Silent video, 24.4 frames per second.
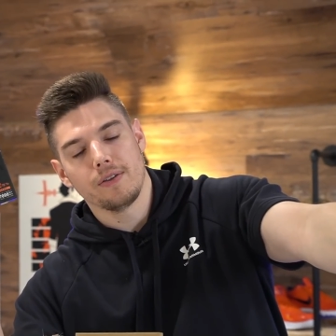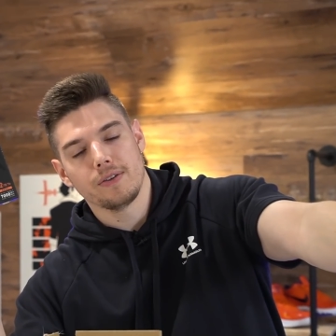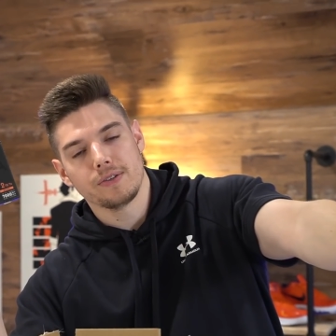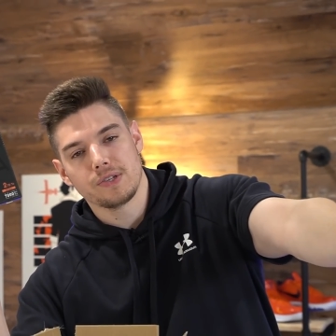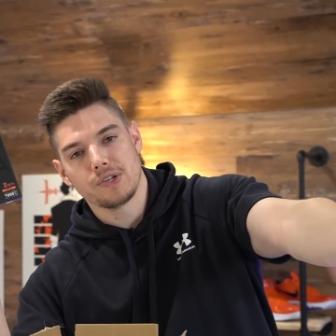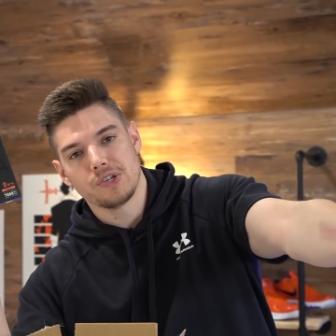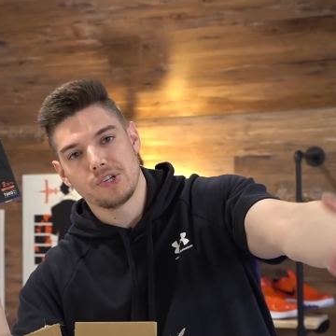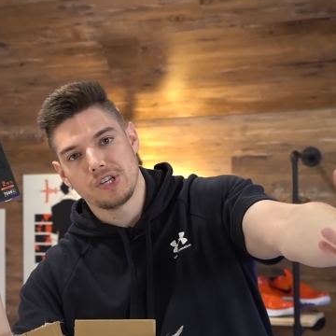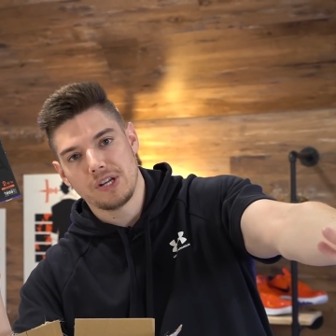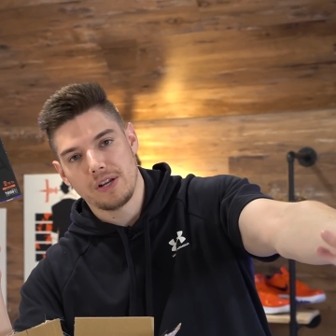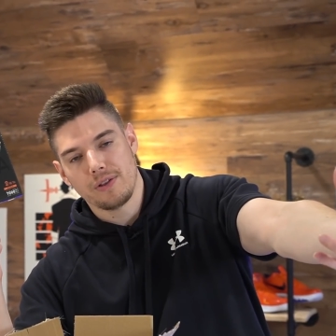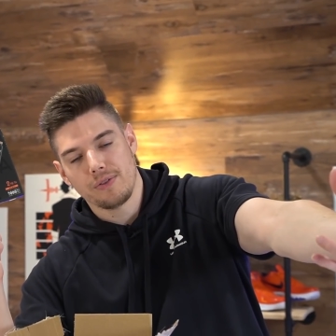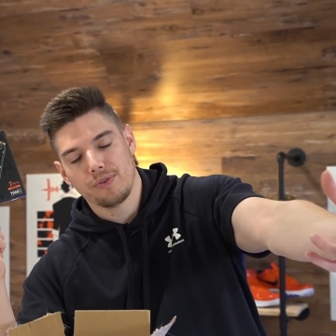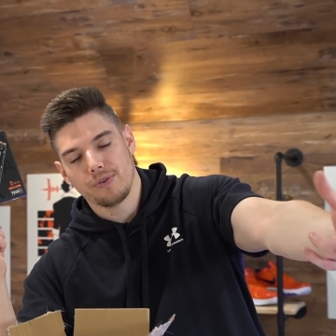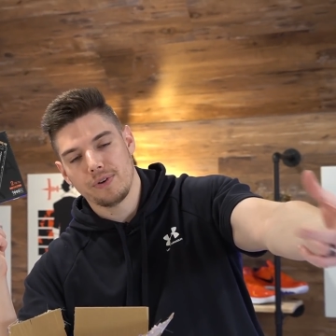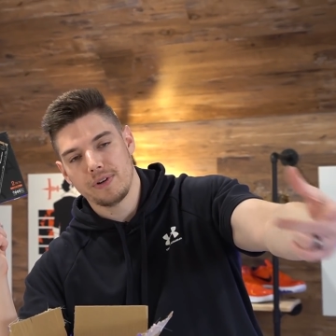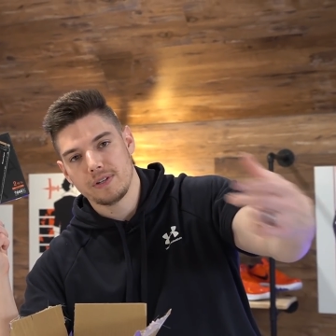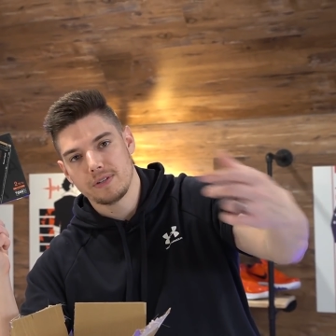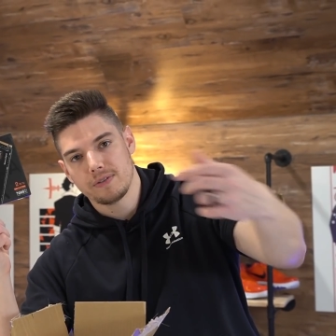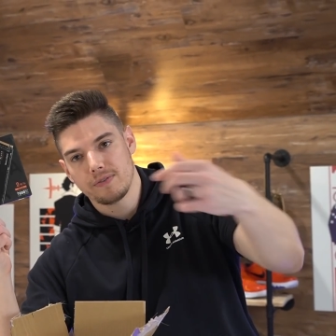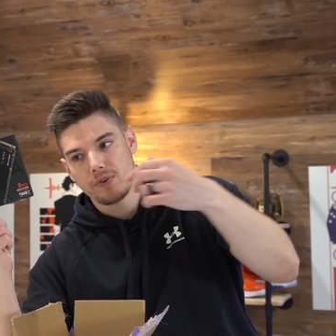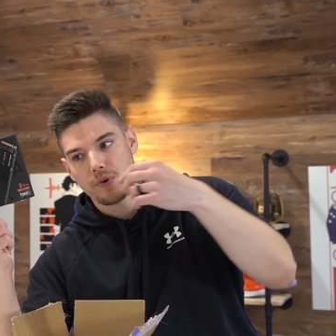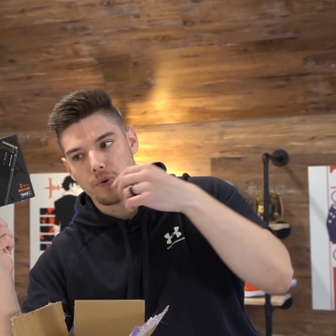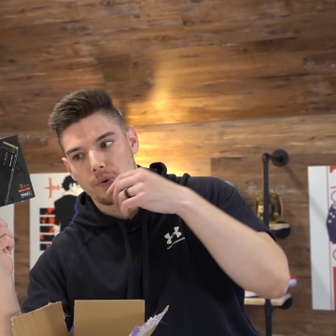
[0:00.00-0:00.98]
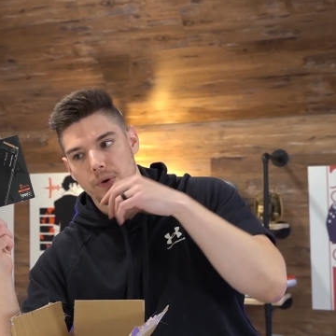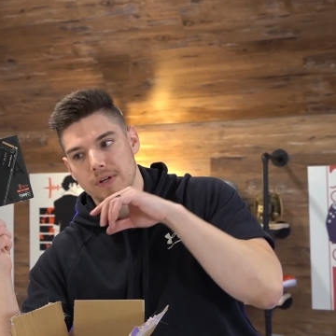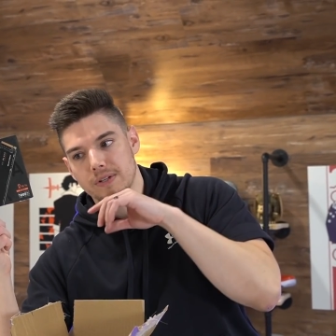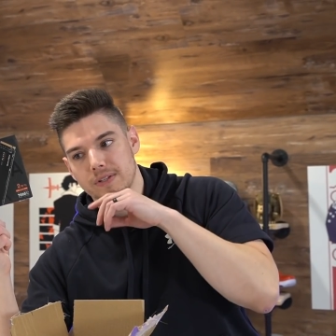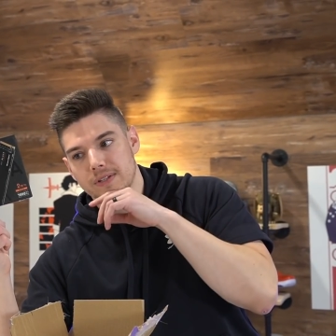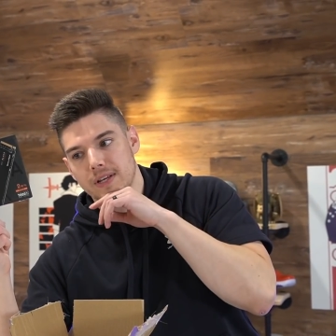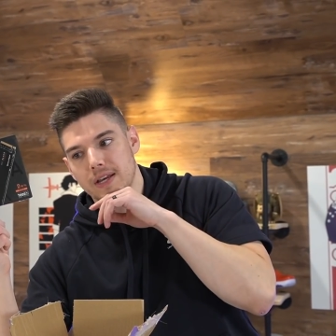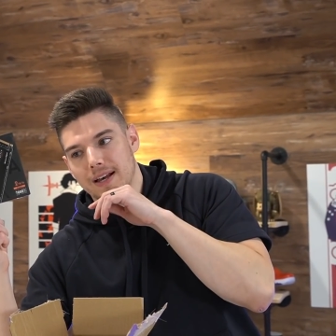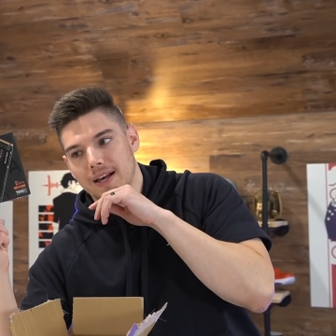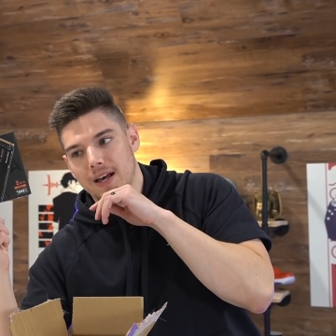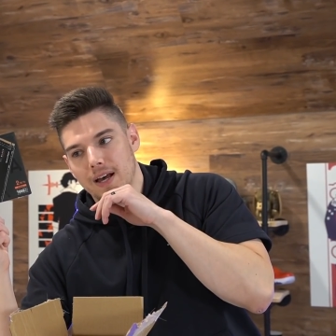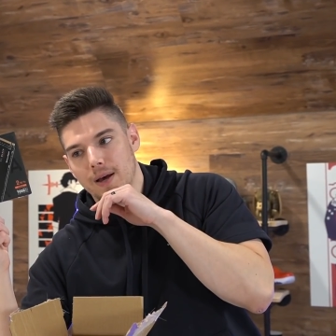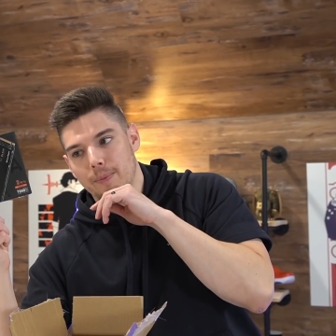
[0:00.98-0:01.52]
Those are Gen 3s, of
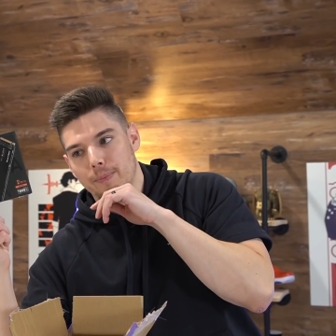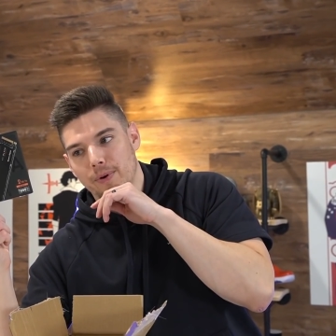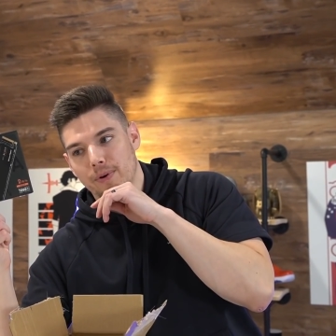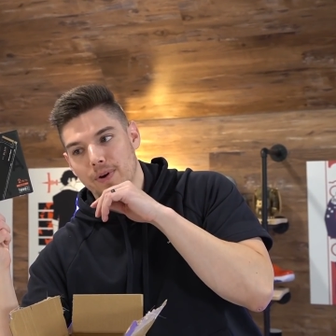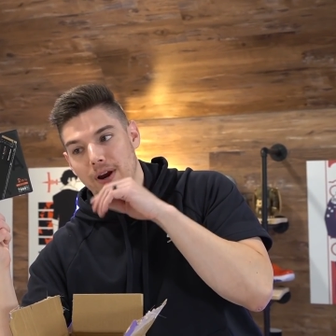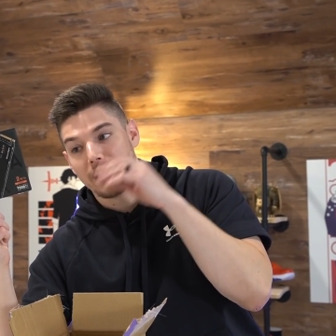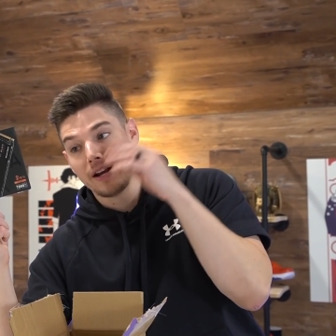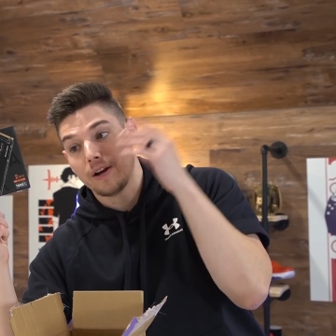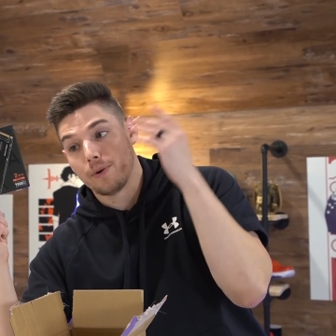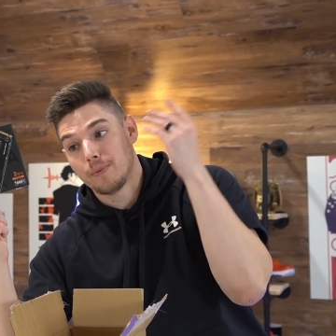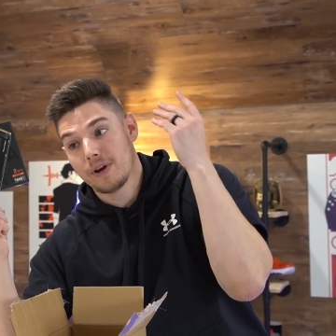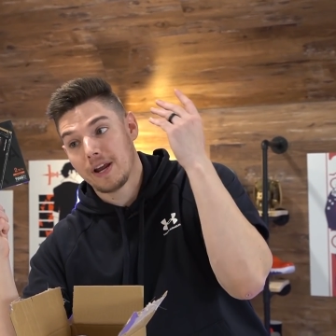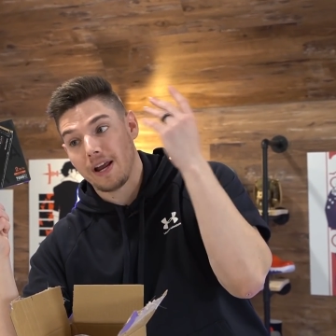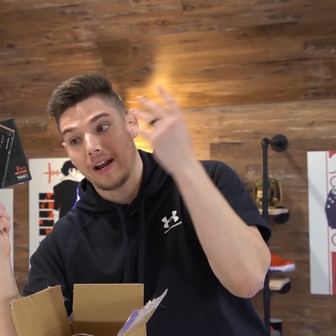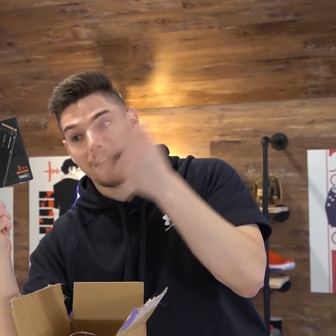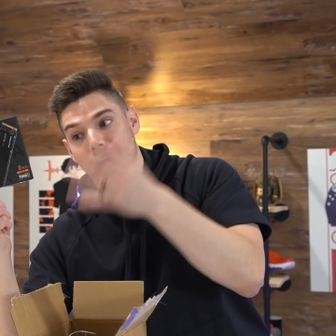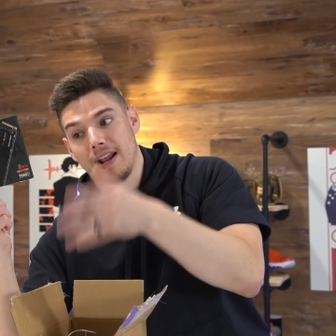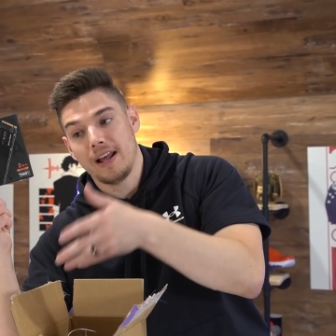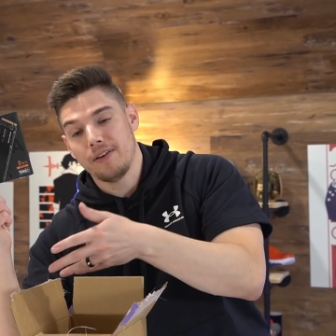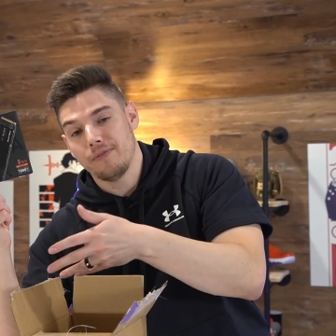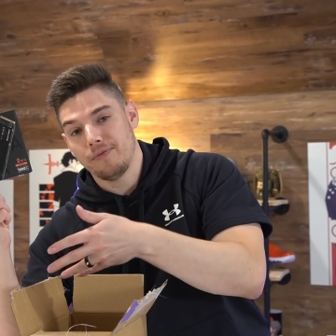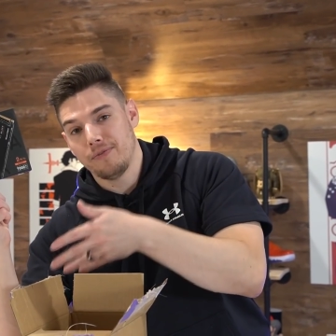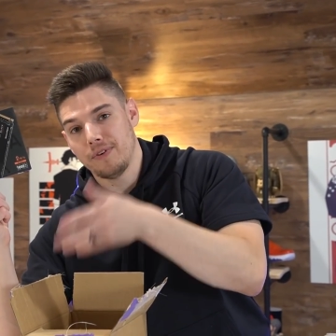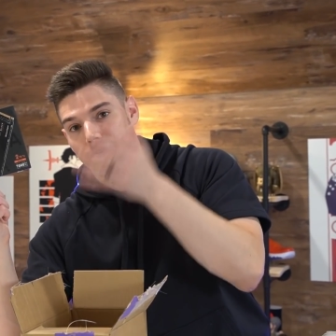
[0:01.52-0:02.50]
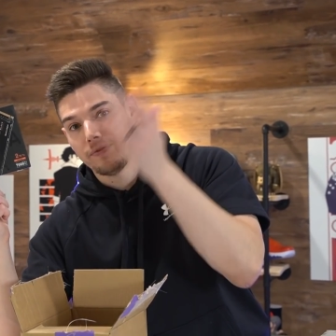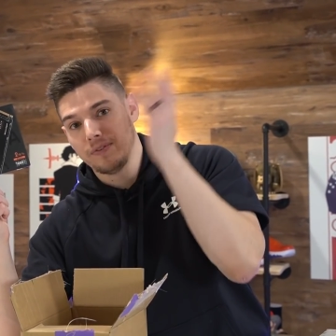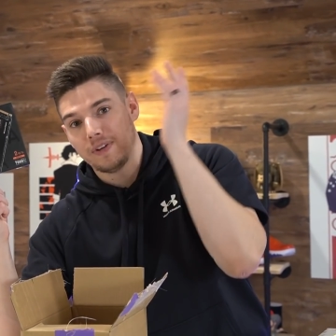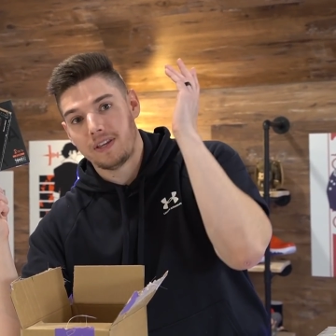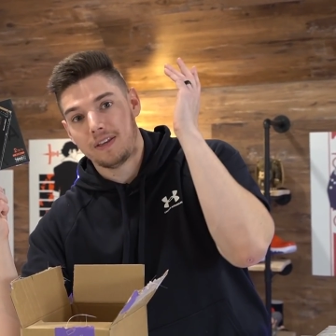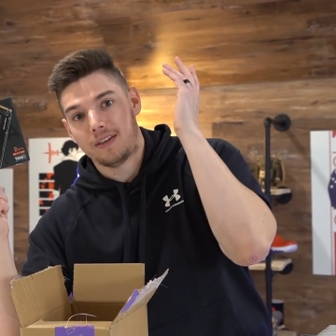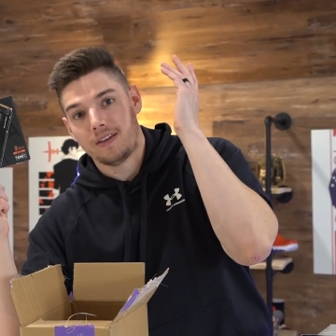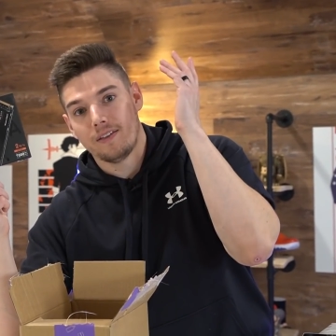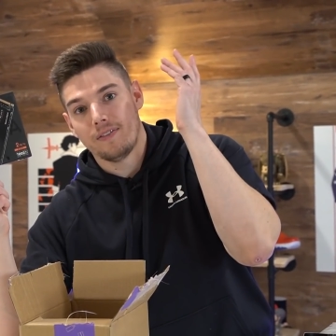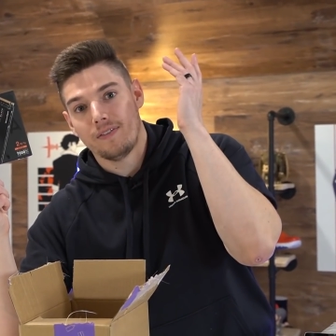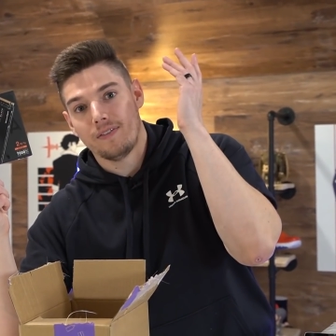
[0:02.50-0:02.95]
course. But right here, we got an 850.